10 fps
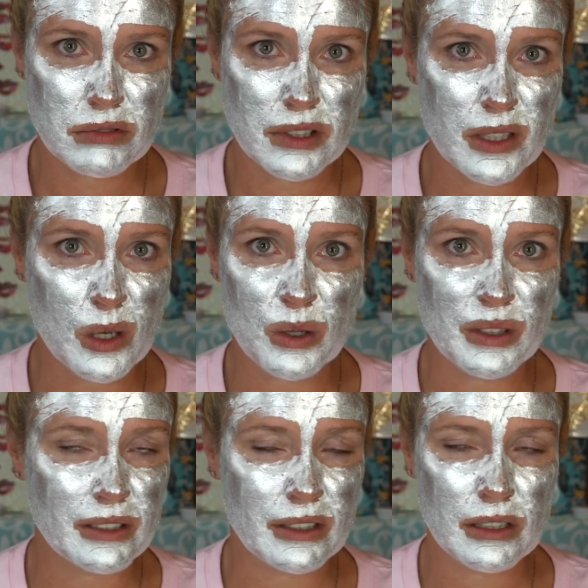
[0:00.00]

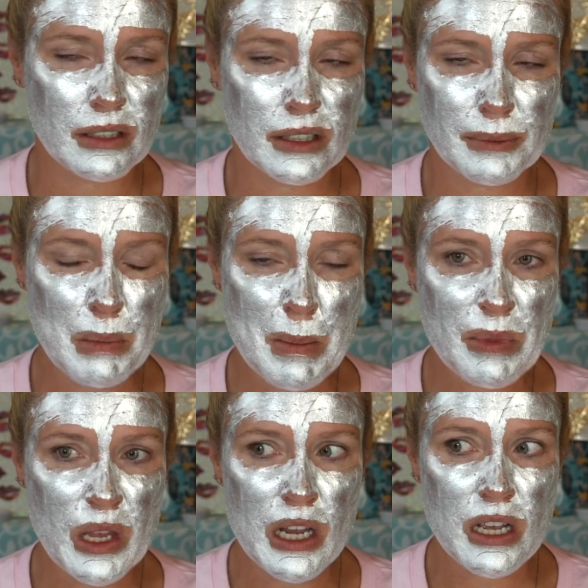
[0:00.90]
So,
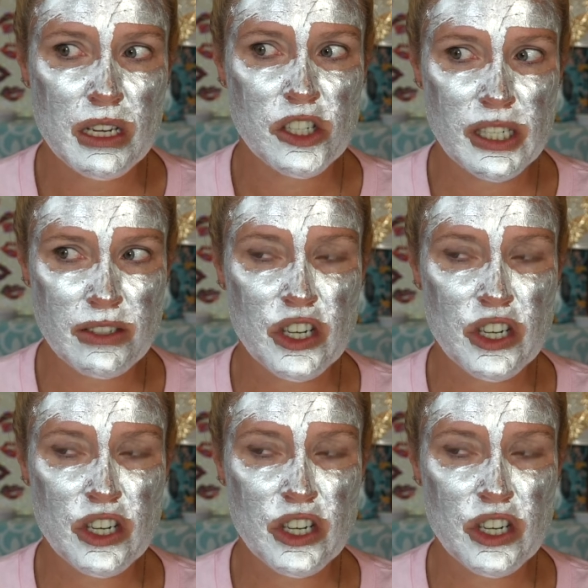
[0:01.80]
She's